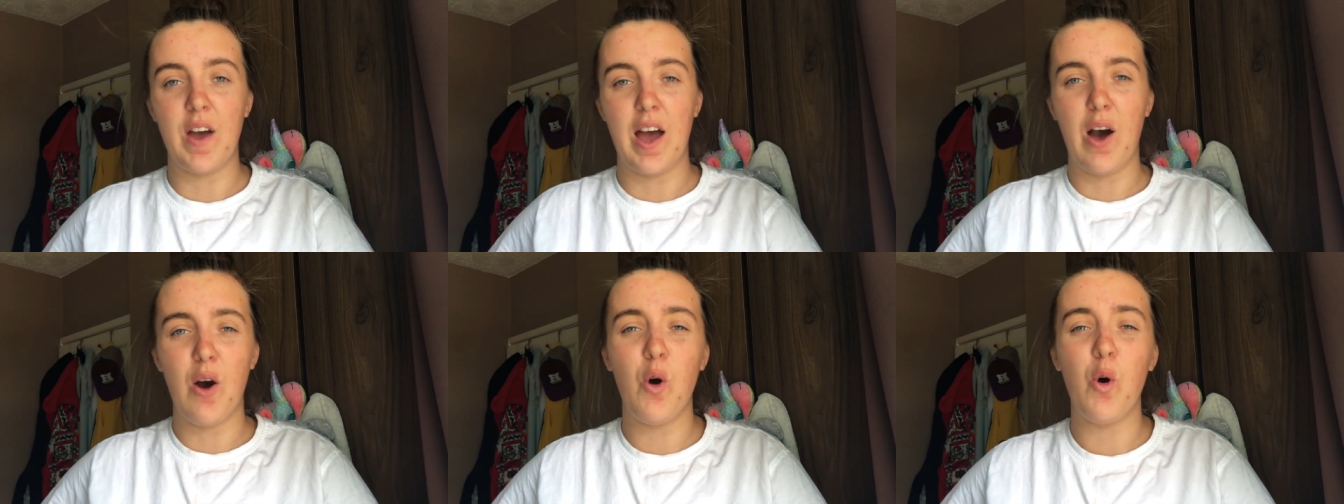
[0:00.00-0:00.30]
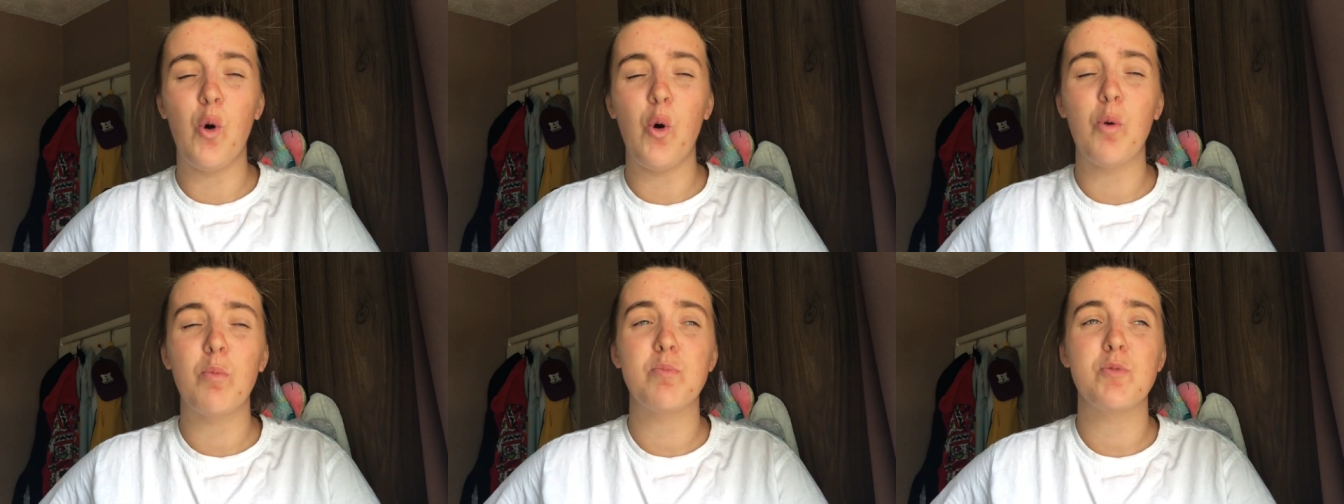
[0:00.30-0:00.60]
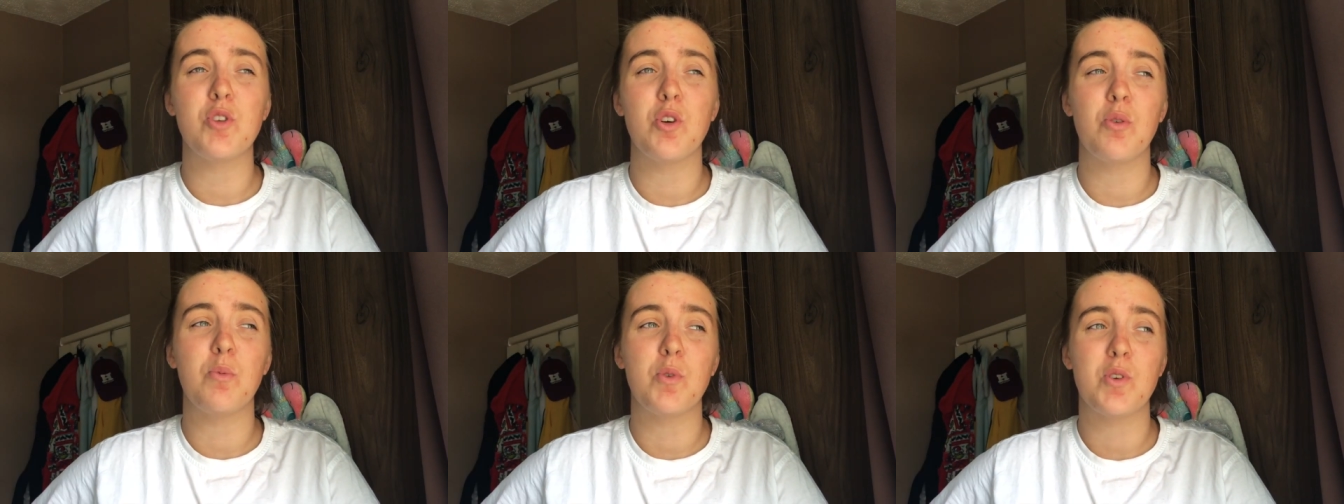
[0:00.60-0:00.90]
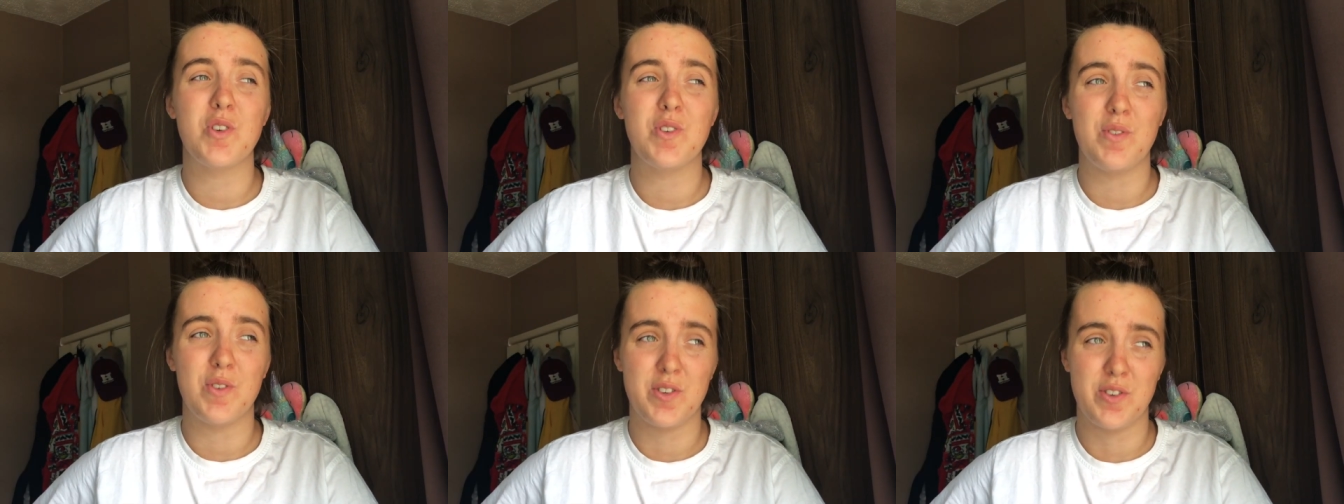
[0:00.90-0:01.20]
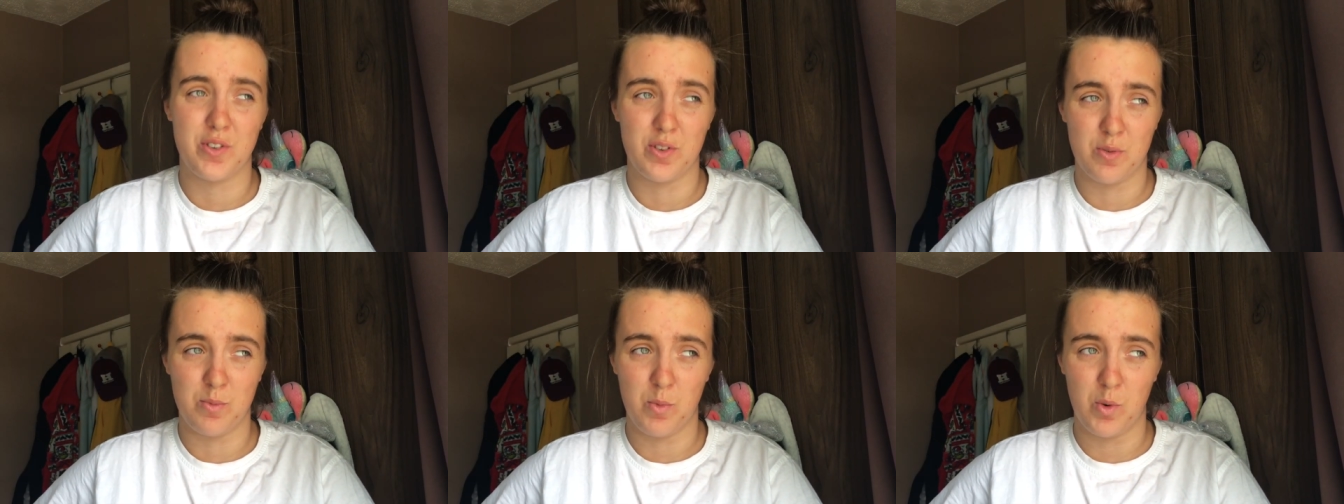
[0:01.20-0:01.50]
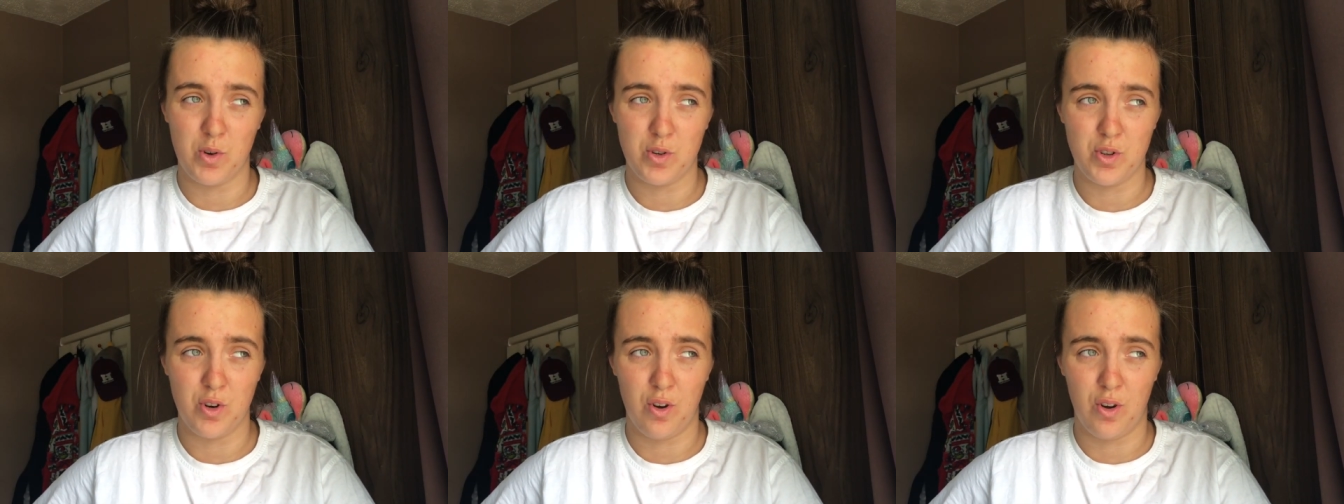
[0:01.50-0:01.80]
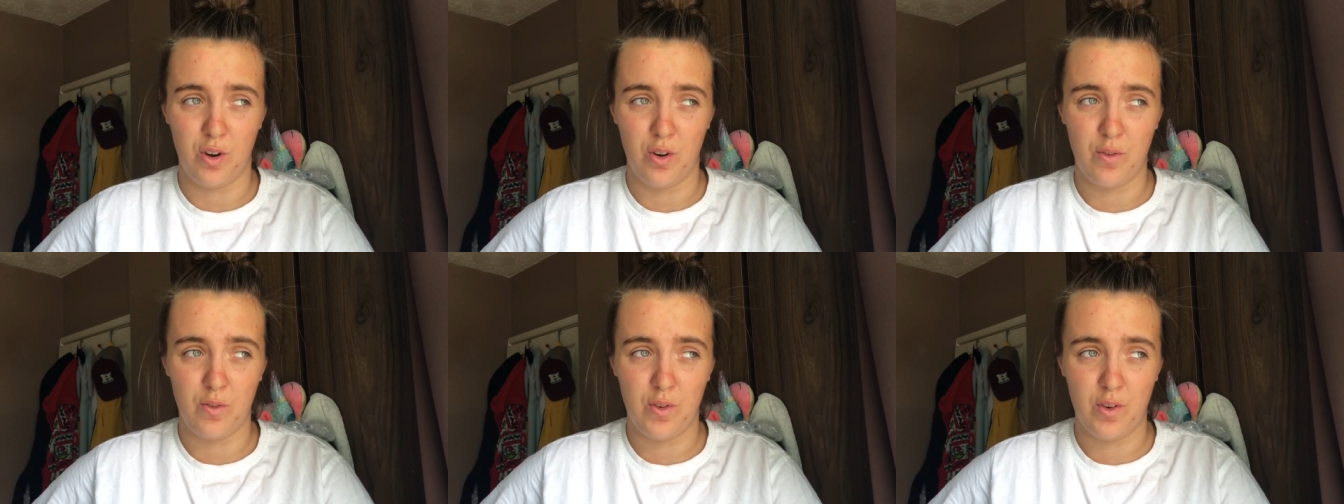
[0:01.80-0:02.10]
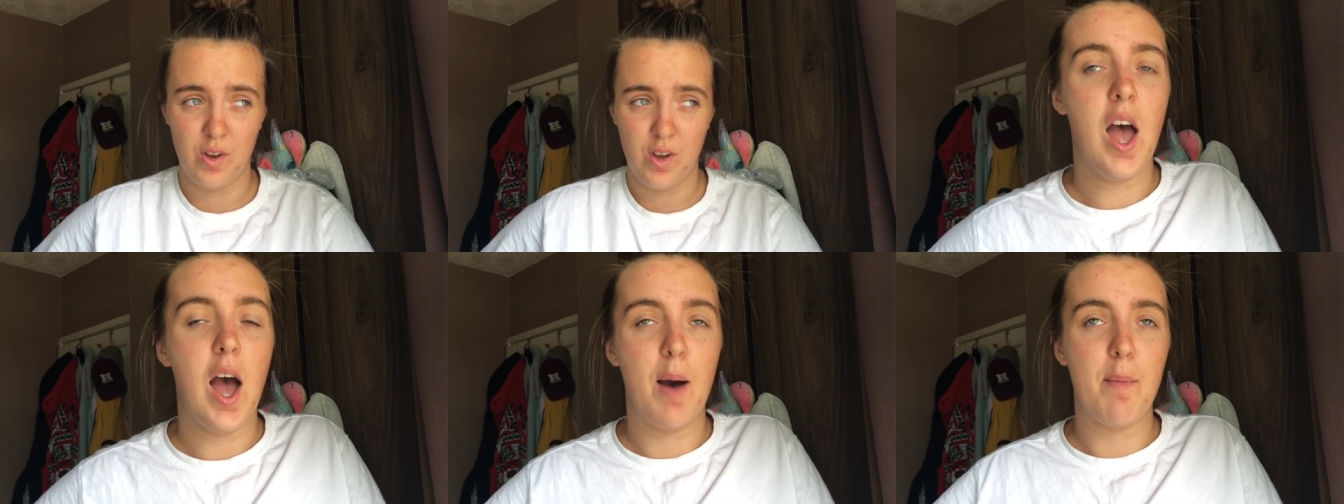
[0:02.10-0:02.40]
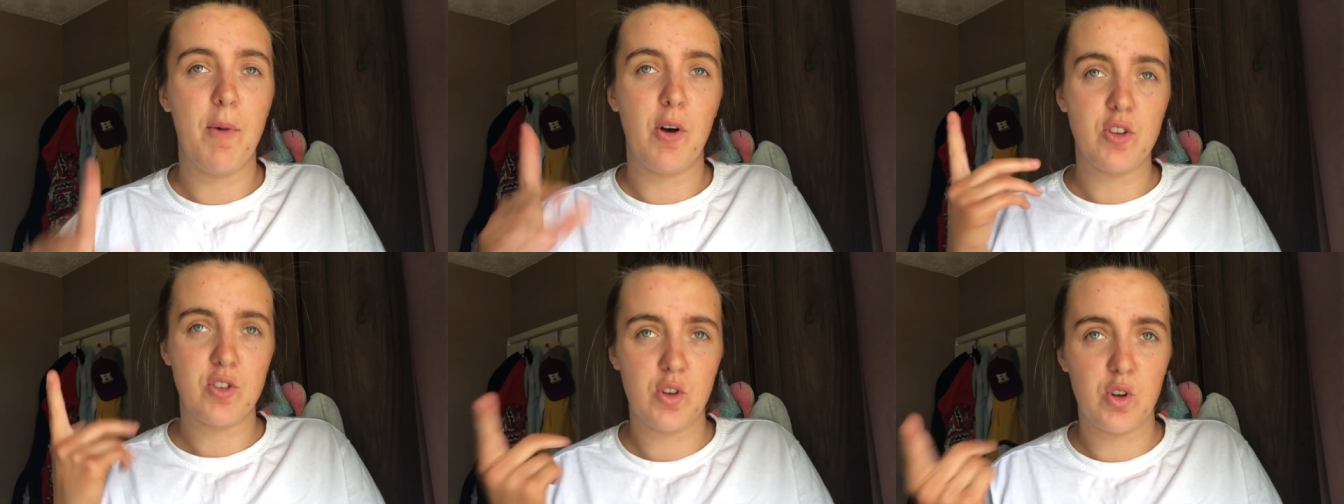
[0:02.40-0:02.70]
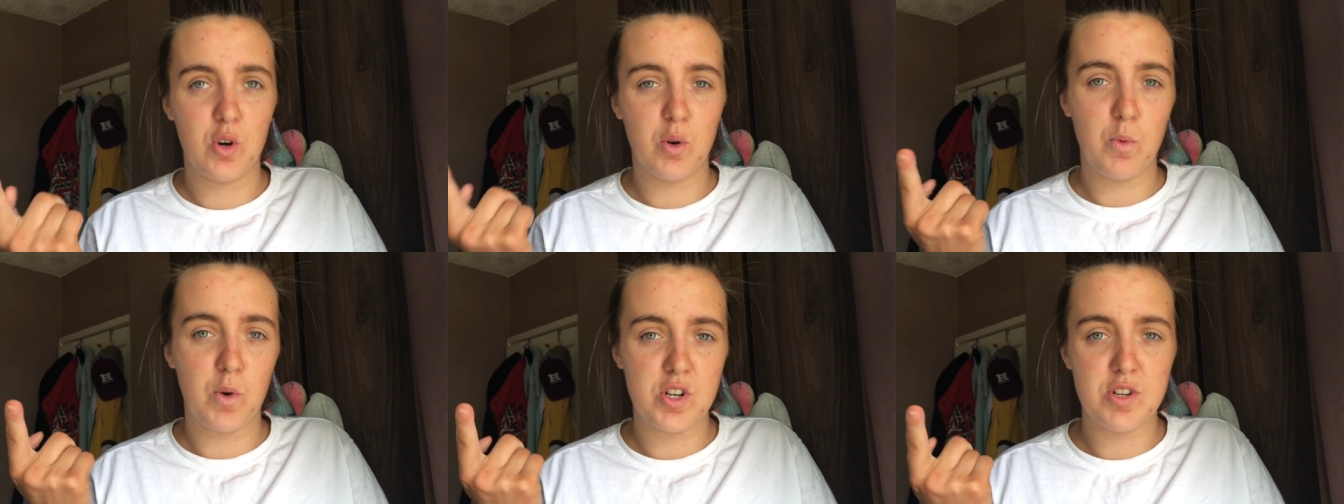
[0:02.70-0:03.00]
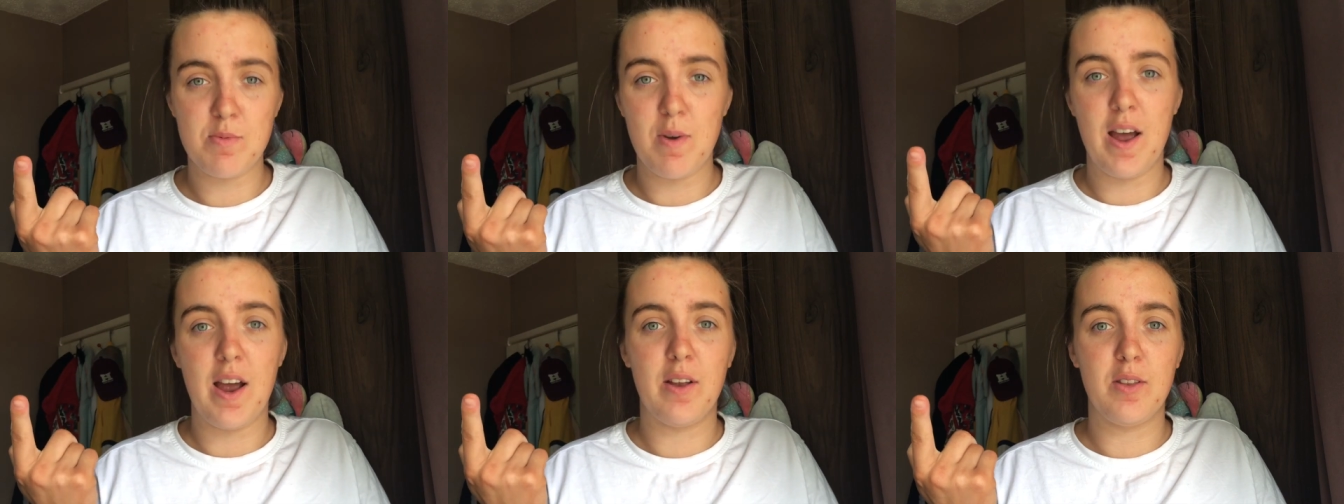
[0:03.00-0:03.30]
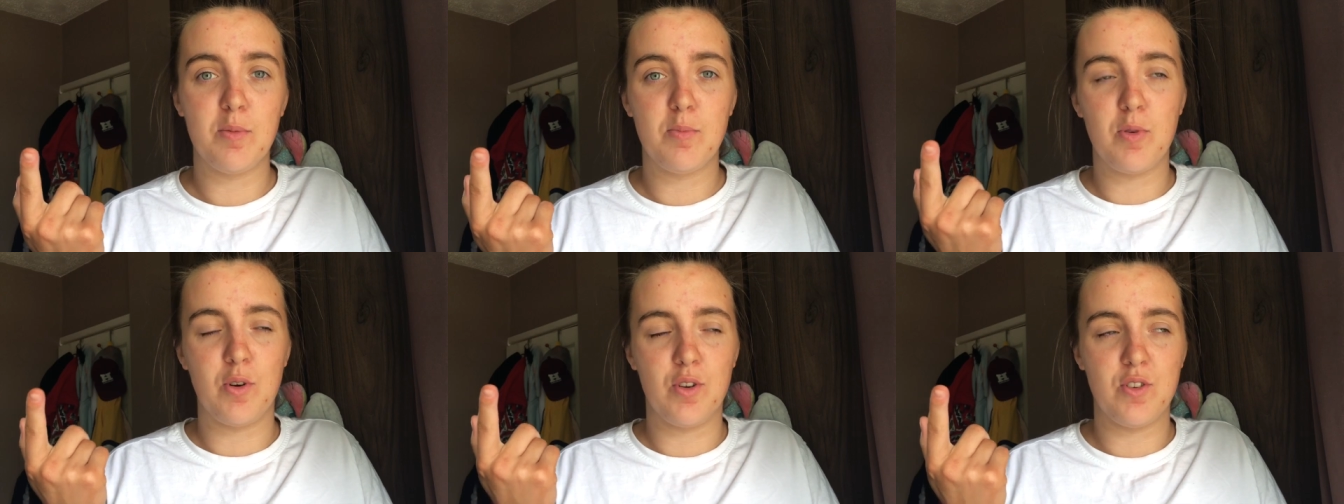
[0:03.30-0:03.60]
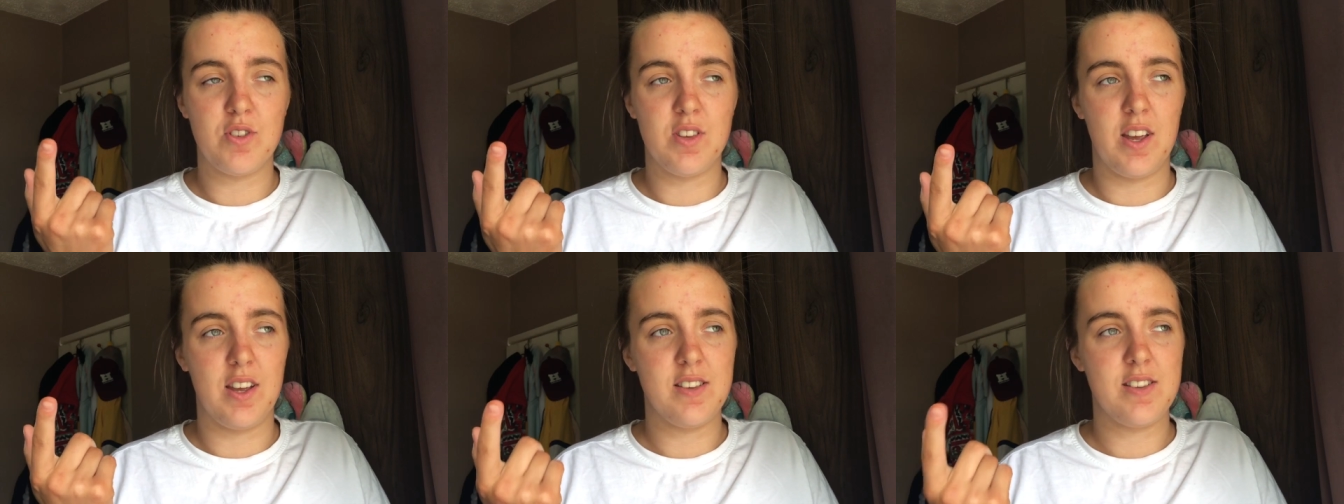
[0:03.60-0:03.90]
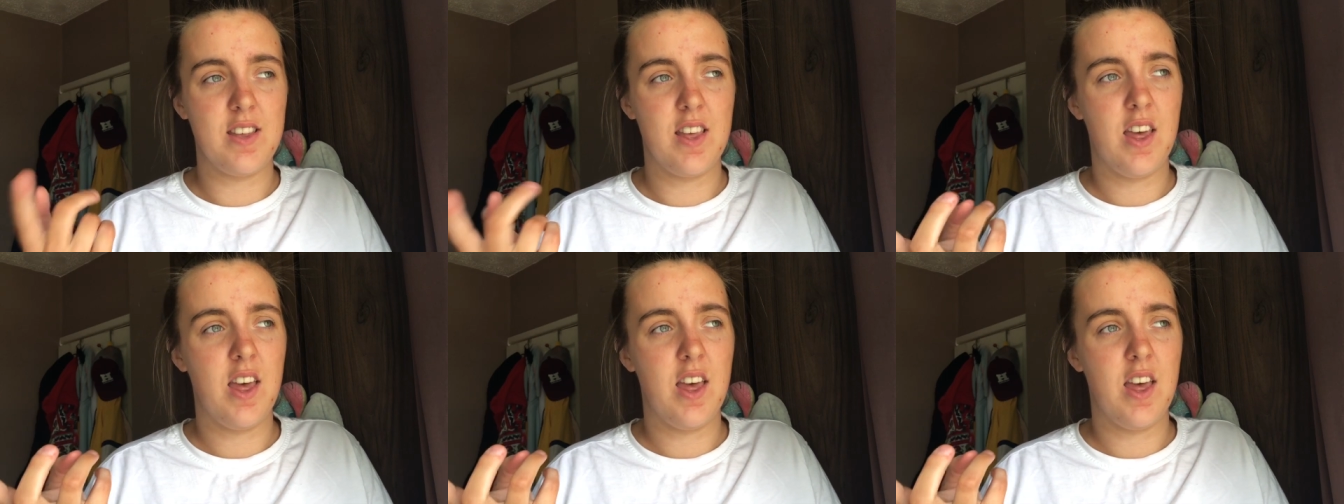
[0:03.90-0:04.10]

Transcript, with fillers: I hope too much of it doesn't wash off. I'm also going to wash my hair in the process.